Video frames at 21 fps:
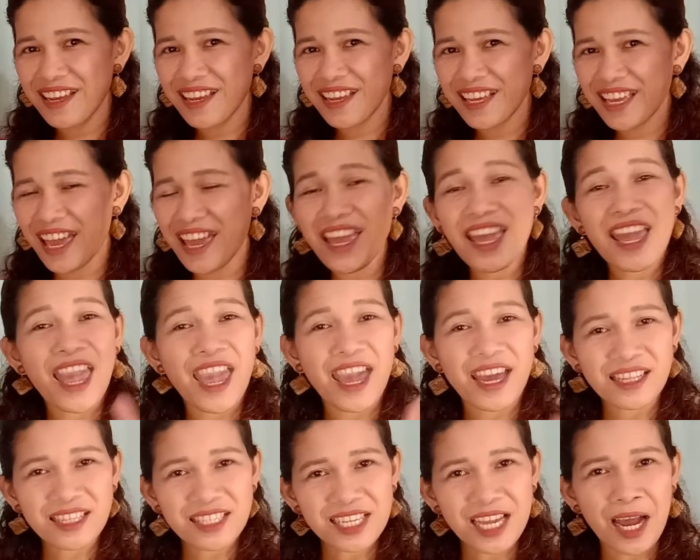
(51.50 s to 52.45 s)
Okay,
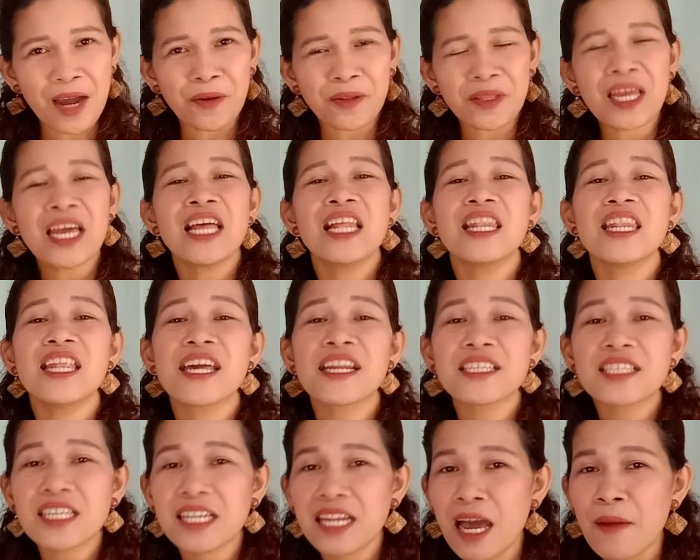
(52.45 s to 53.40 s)
and down. Let
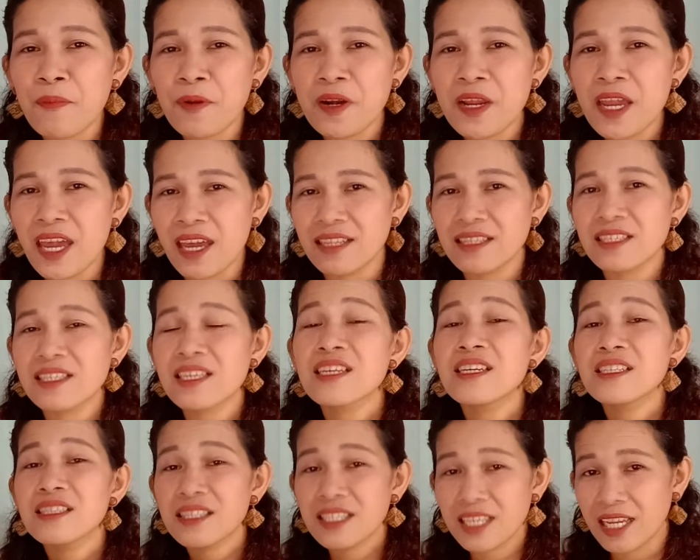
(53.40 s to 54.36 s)
us clap our hands
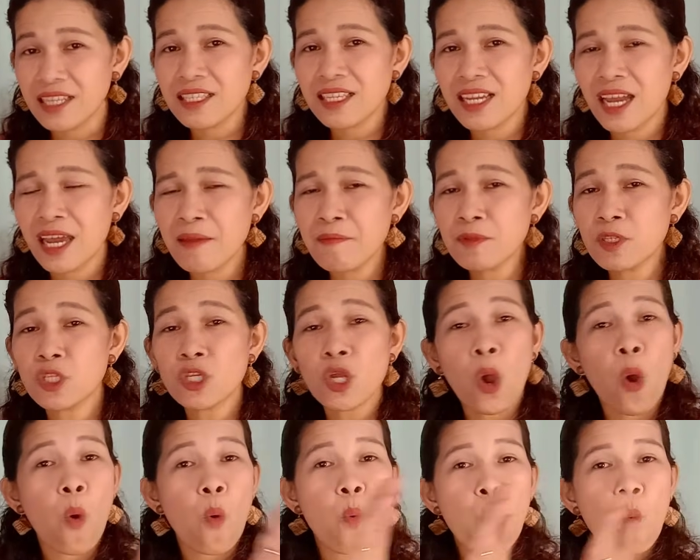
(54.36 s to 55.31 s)
10
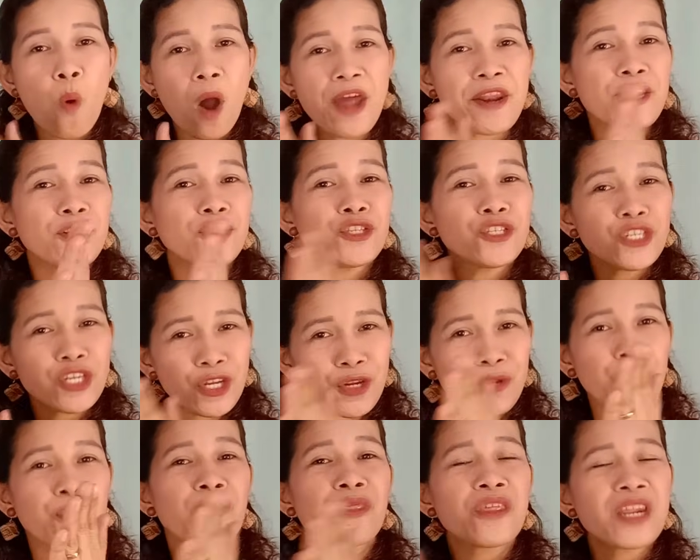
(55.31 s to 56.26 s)
times. 1,
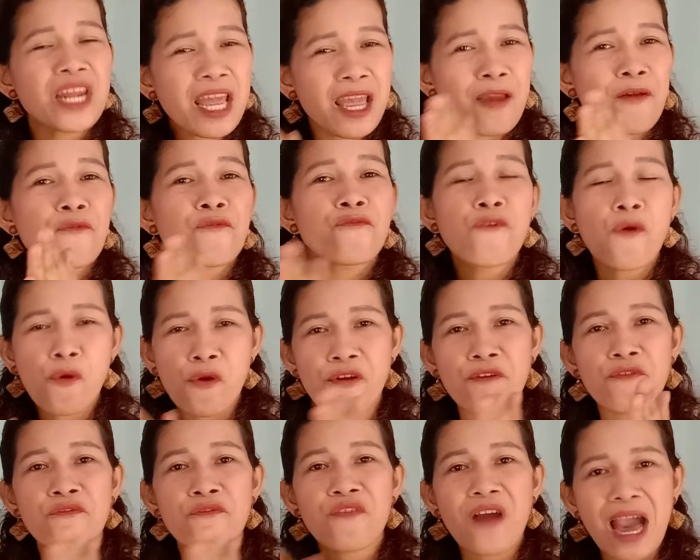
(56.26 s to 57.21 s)
2, 3, 4,
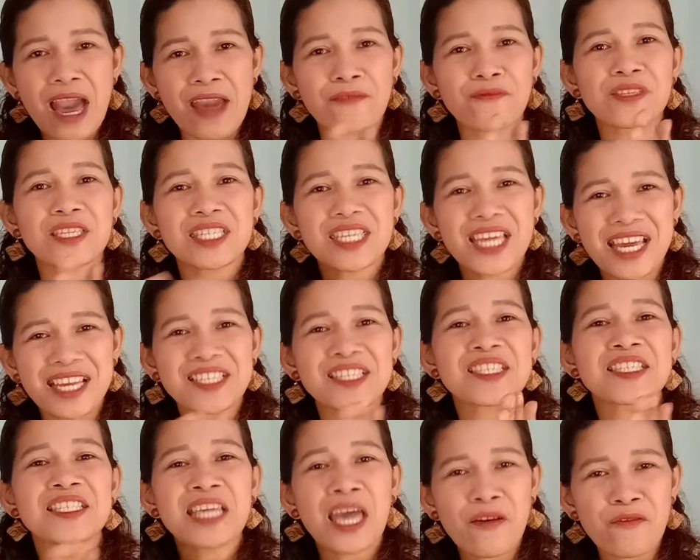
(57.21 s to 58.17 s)
5, 6,
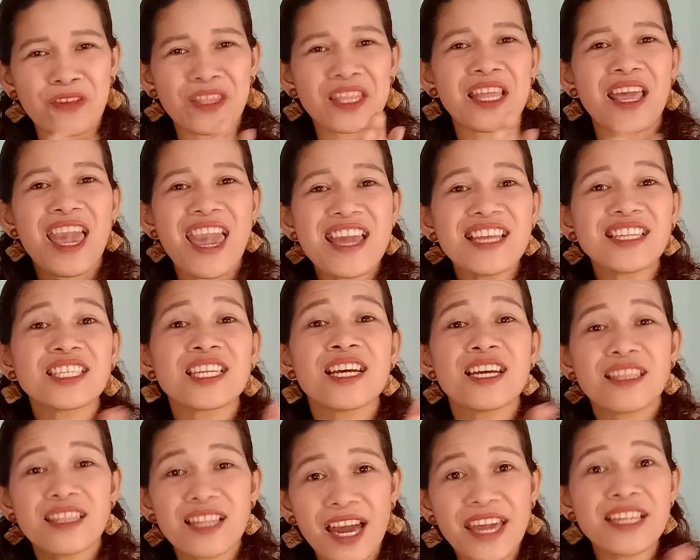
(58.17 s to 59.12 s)
7, 8,
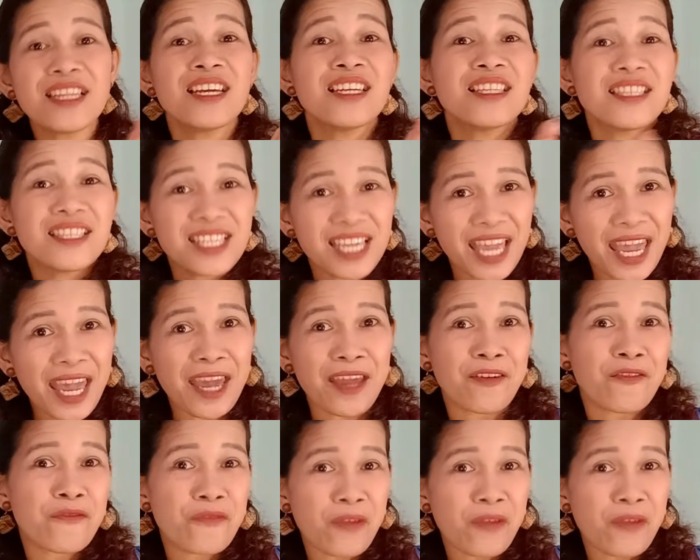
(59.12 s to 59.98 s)
9, 10.